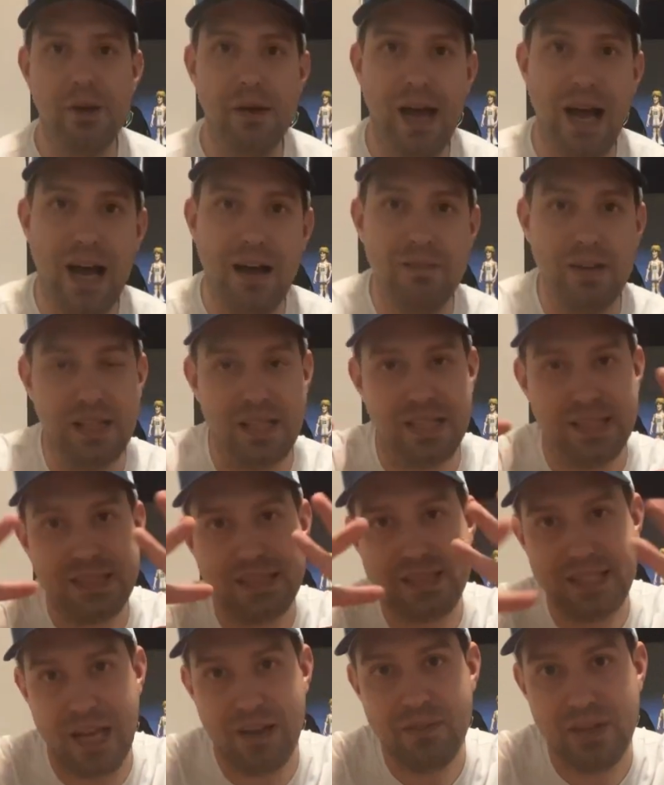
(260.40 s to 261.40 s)
have it, the
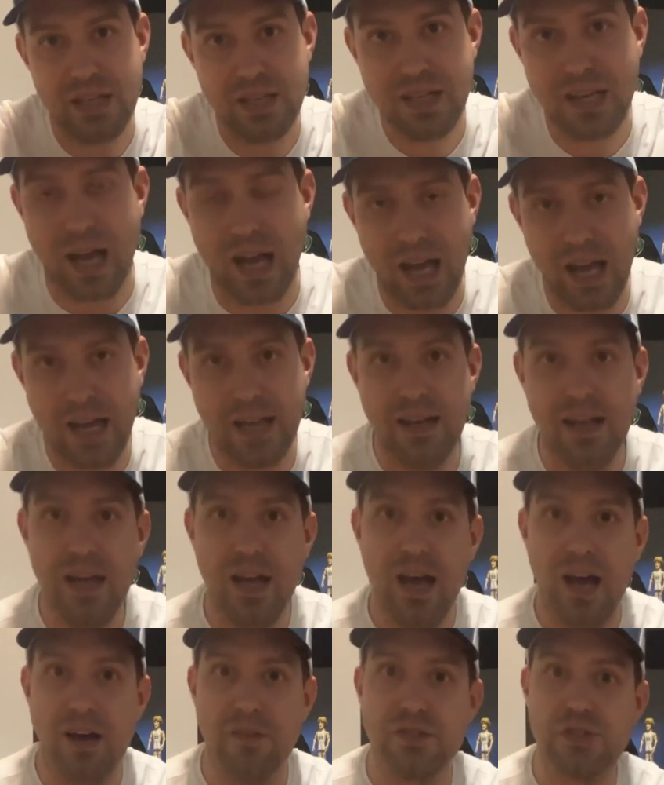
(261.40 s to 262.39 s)
7
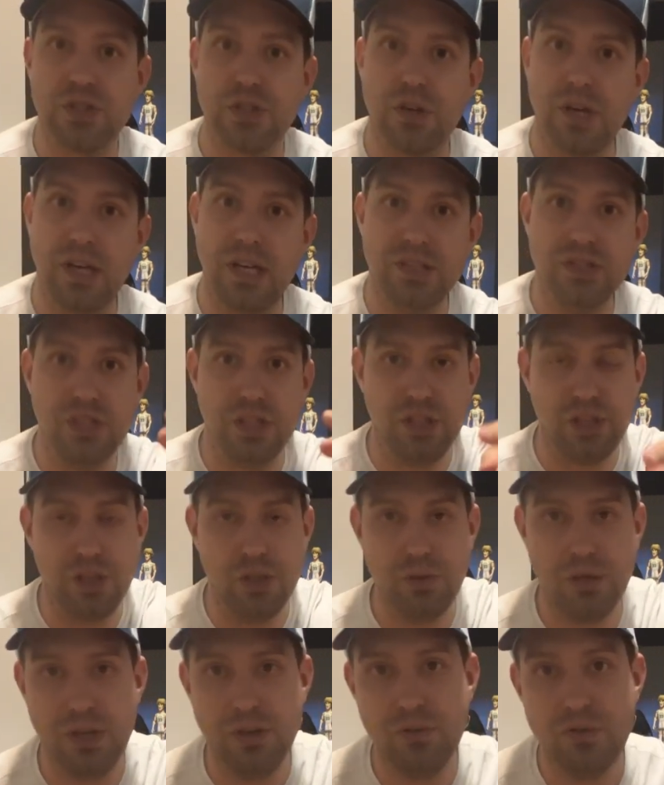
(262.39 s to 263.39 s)
kind of screens
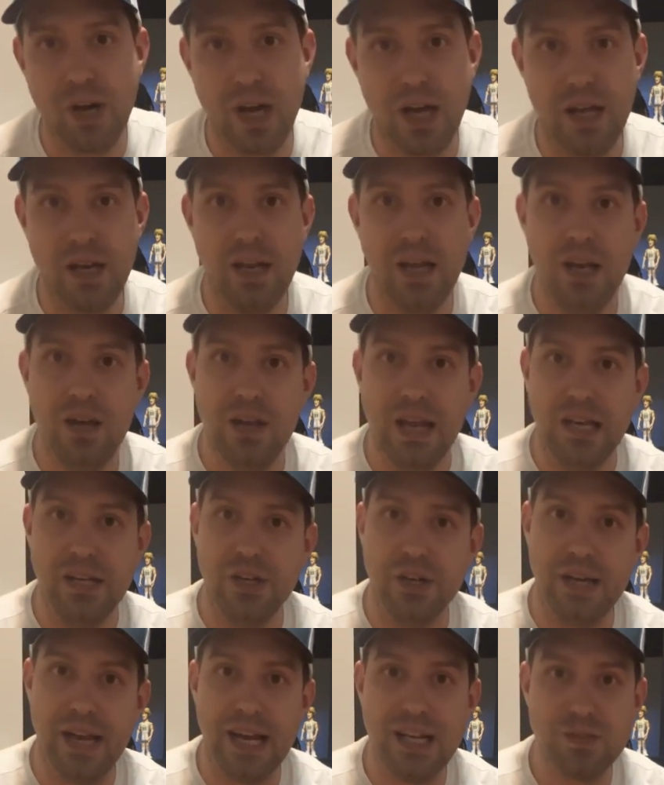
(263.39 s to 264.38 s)
you can run
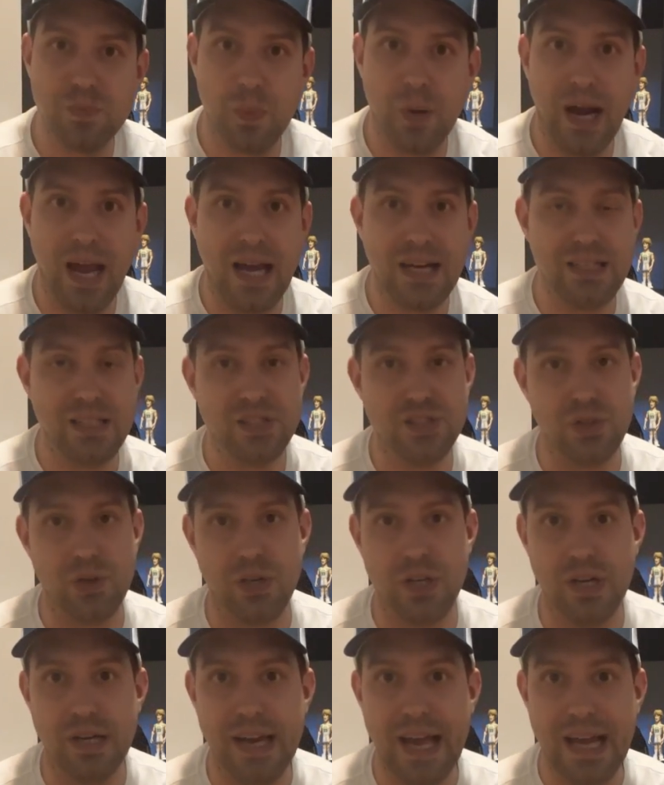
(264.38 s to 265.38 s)
in your next practice
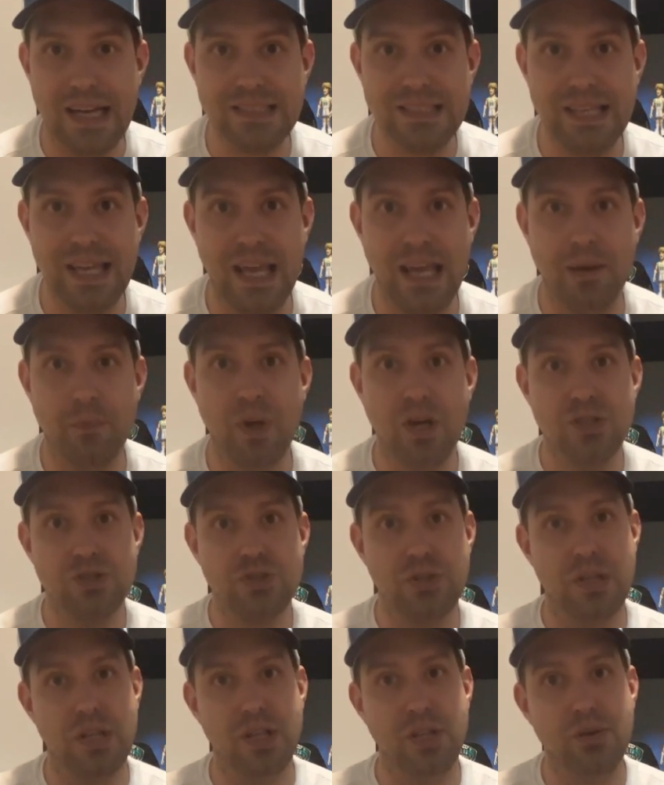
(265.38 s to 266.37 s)
or your next game
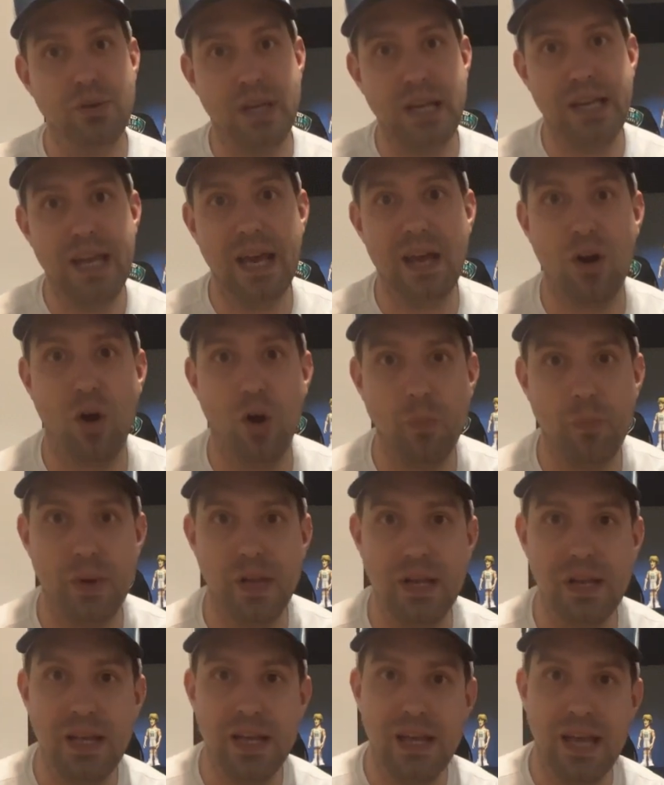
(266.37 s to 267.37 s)
so that you can get
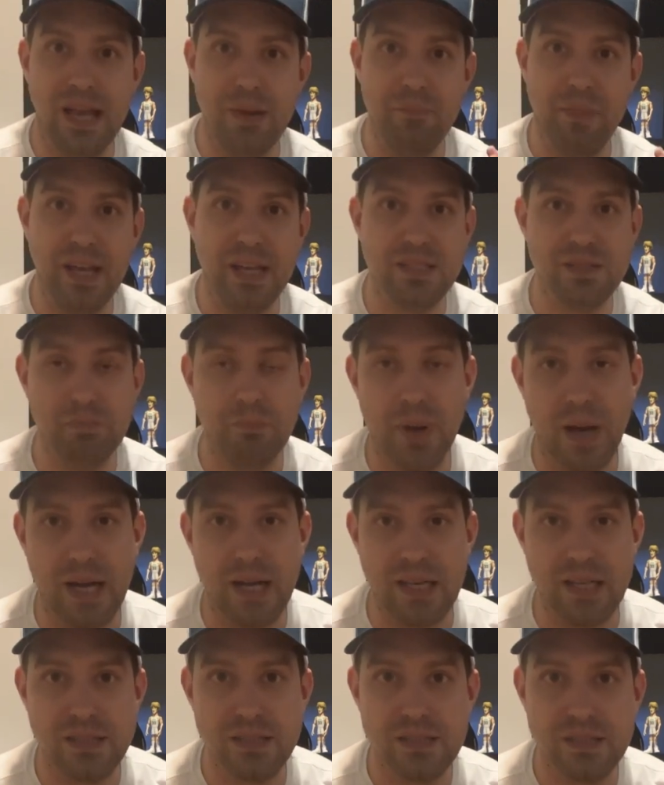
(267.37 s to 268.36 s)
open and make some
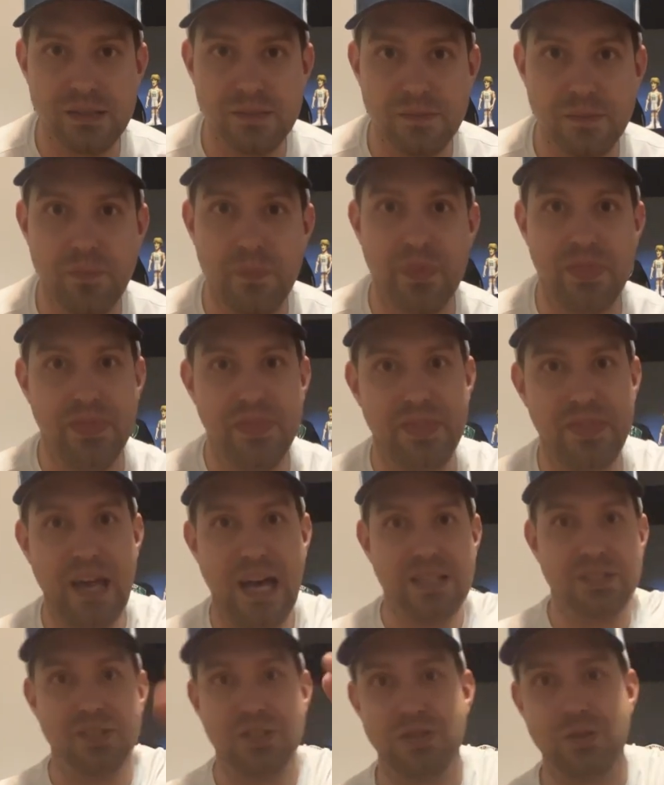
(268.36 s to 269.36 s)
buckets.
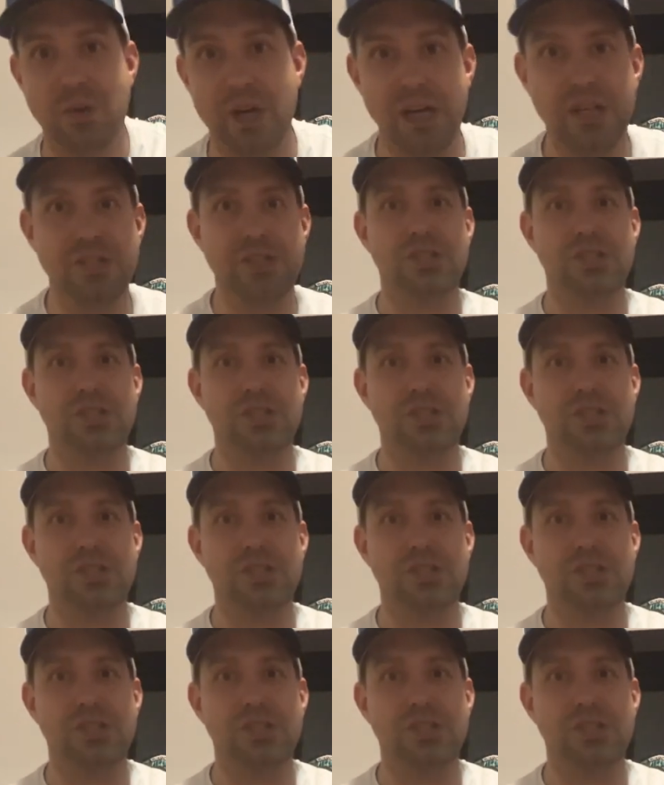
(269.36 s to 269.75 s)
That's a swish.